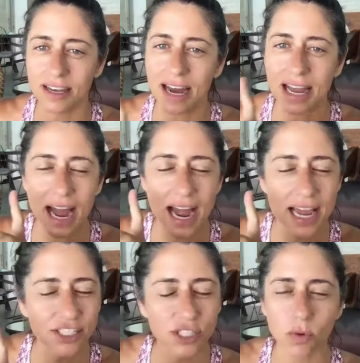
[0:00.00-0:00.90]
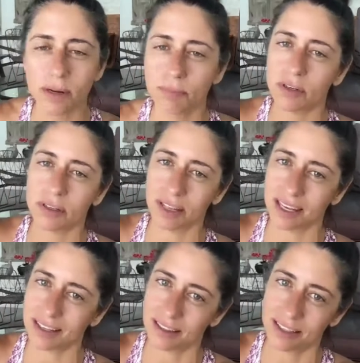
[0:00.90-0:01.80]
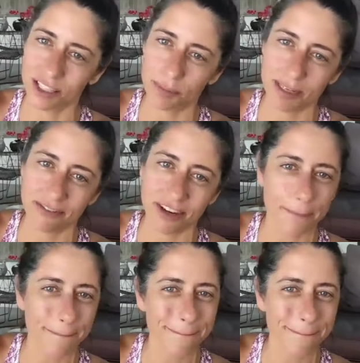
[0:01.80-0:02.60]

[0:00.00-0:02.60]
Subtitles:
And I just want to put like a little bit of a,